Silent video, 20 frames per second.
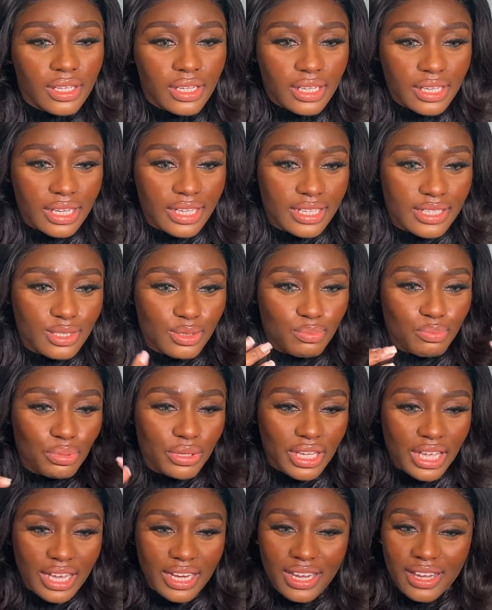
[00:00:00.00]
Like it's
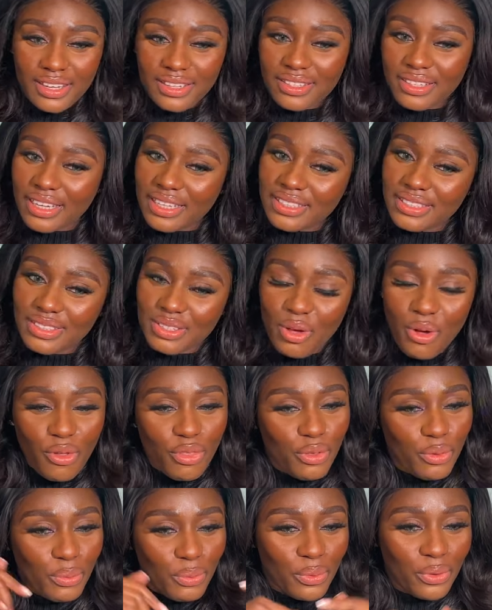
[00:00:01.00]
bigger than that
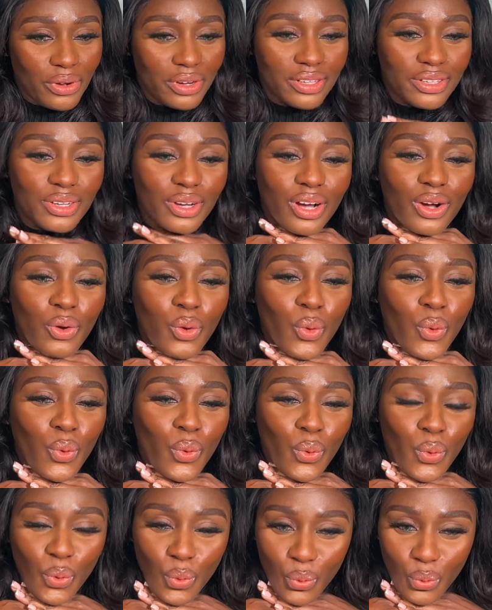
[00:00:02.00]
other one.
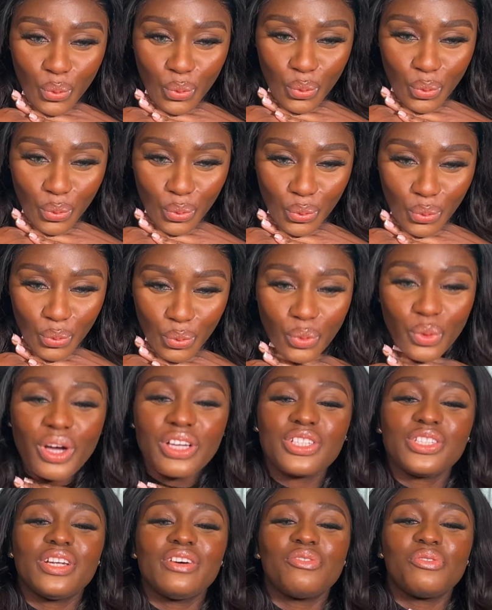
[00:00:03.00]
Ooh,
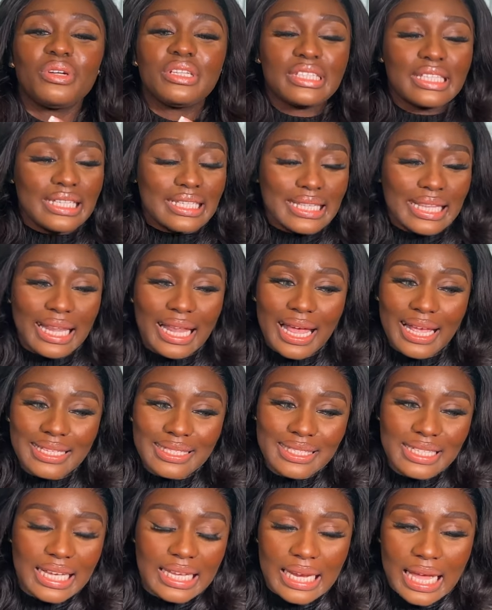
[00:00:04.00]
actually I want this
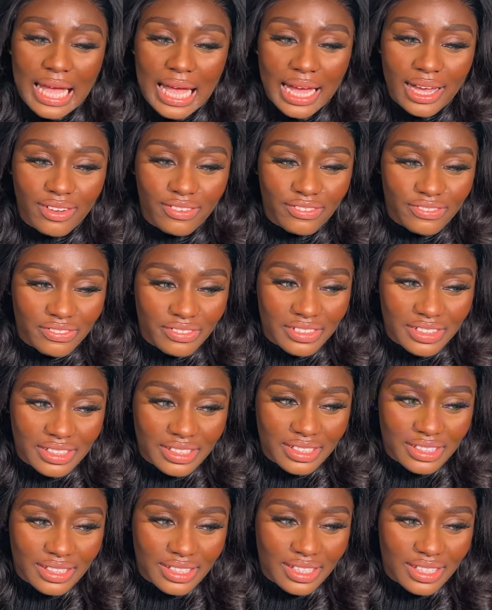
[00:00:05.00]
last. And I have,
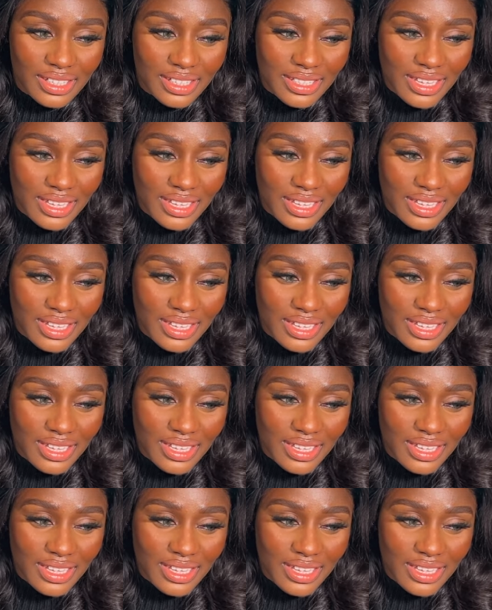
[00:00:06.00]
because